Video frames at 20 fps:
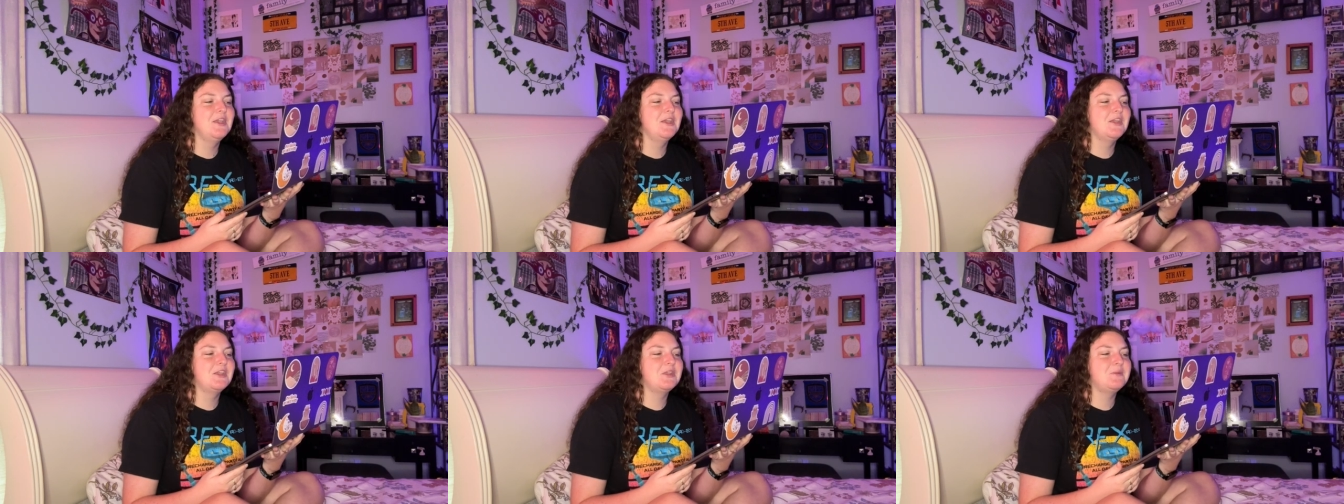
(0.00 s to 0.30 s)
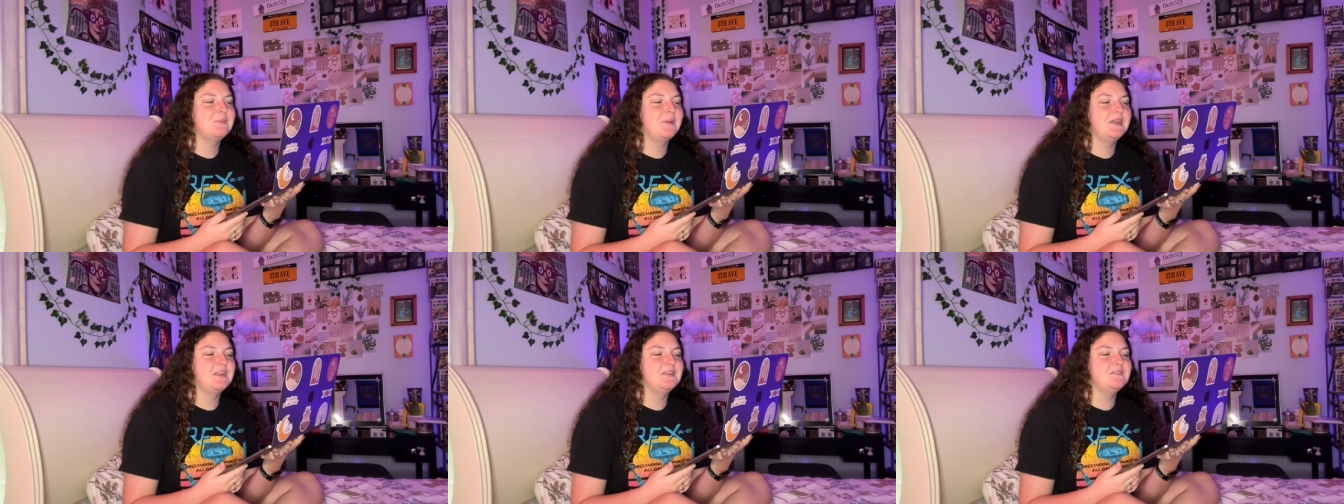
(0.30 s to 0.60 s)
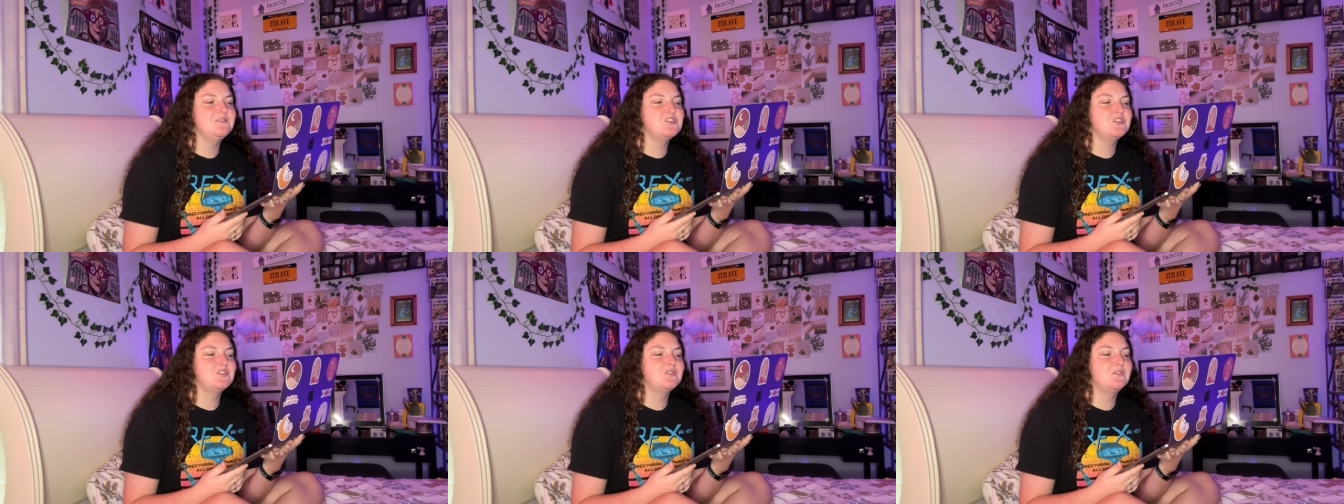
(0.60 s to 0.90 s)
You might have
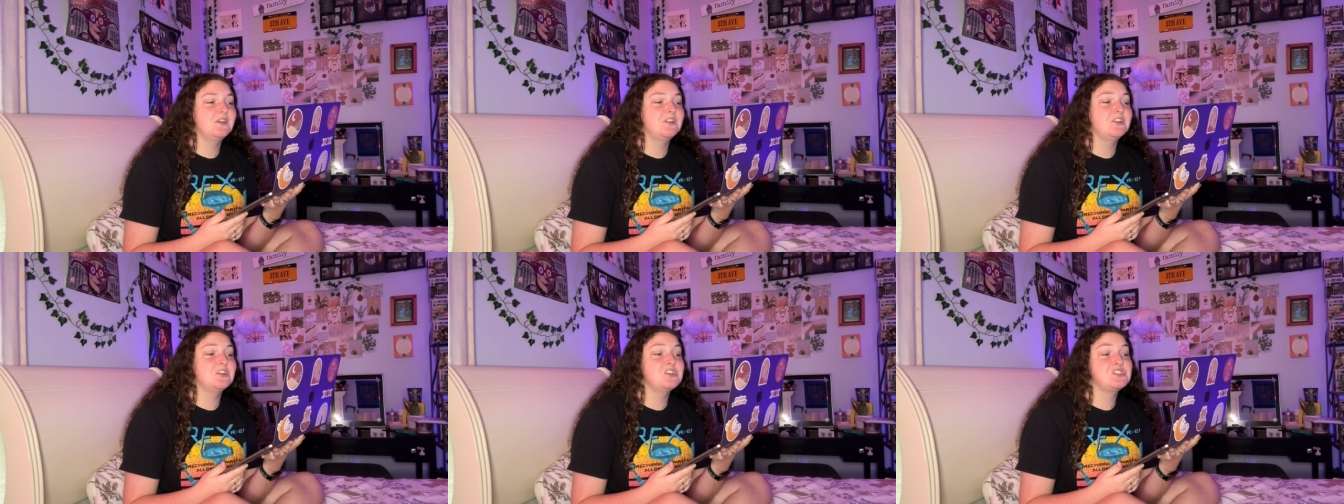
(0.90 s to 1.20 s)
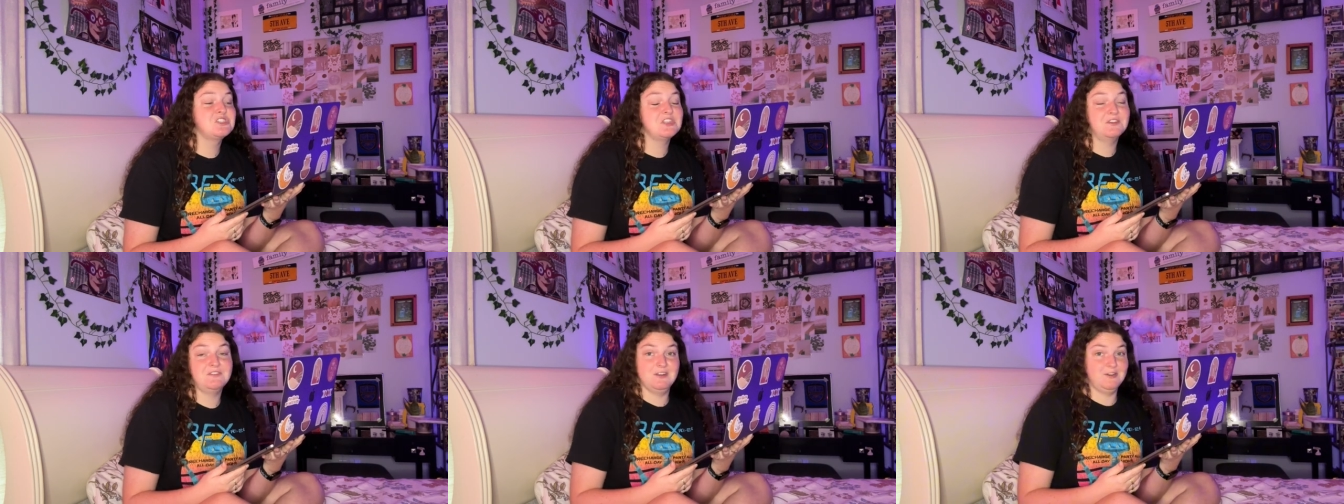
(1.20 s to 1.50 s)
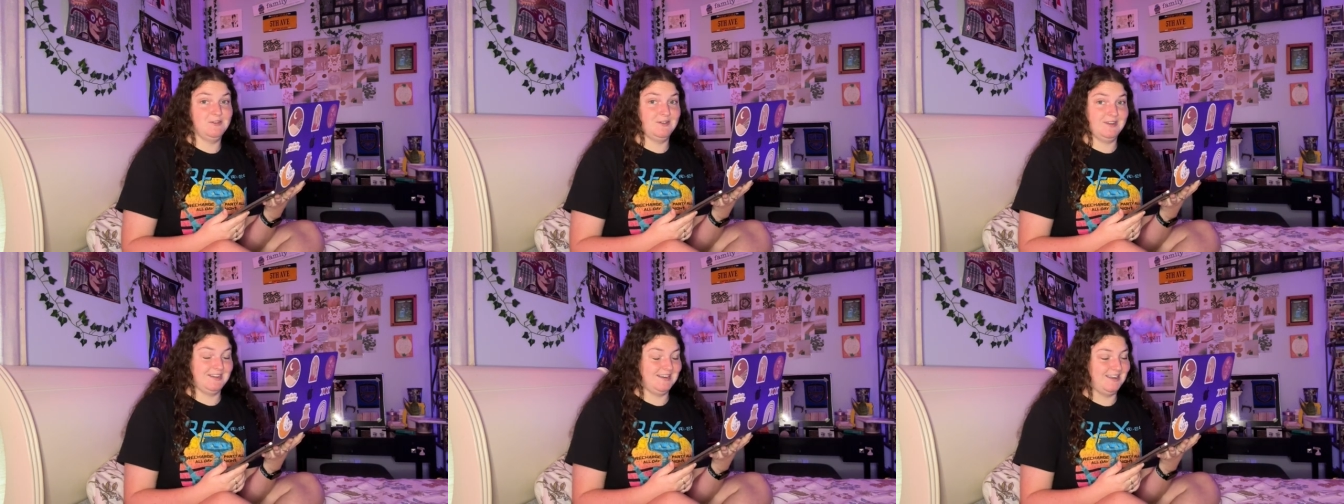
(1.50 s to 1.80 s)
just felt a shiver
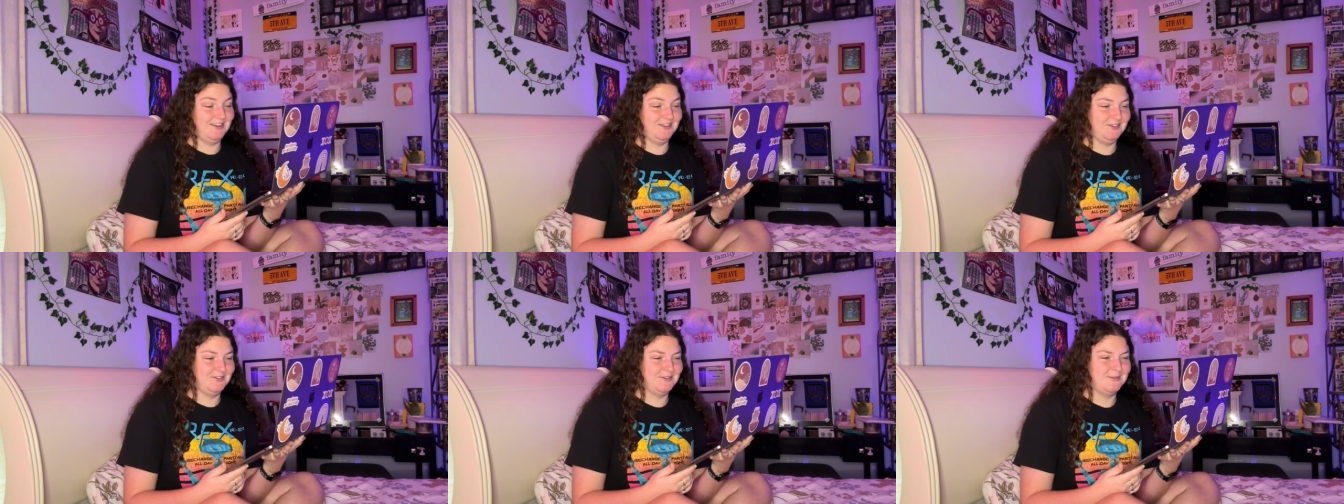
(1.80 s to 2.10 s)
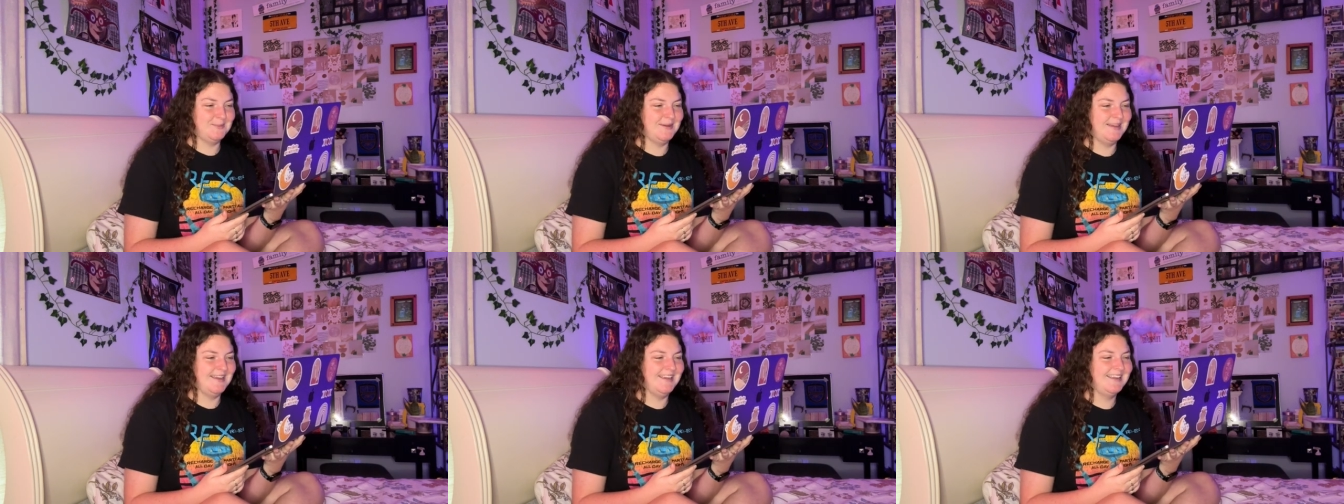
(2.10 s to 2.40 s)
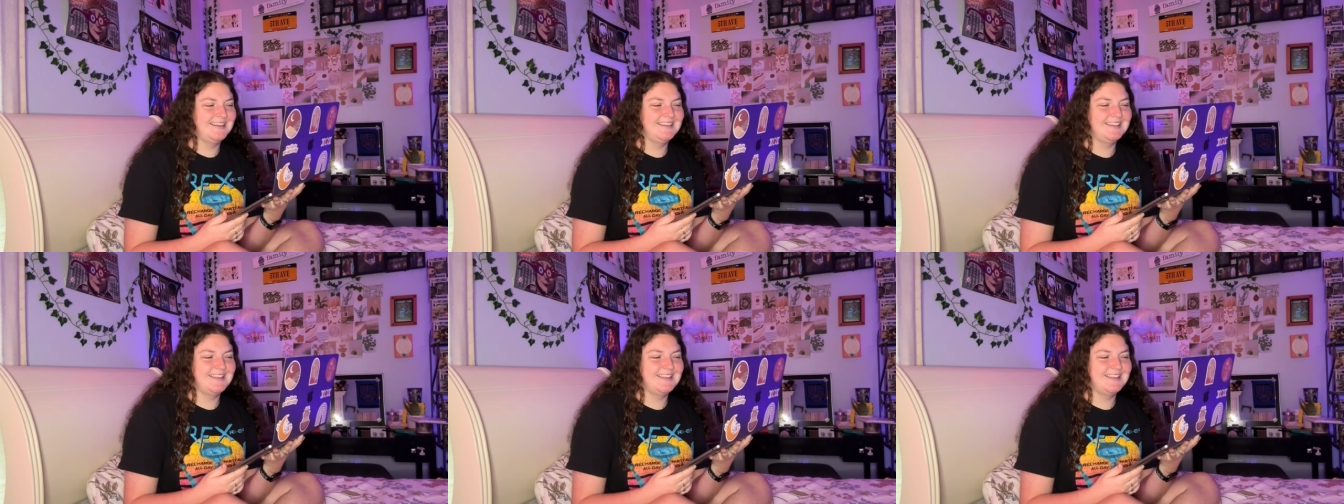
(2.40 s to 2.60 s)
run down your spine.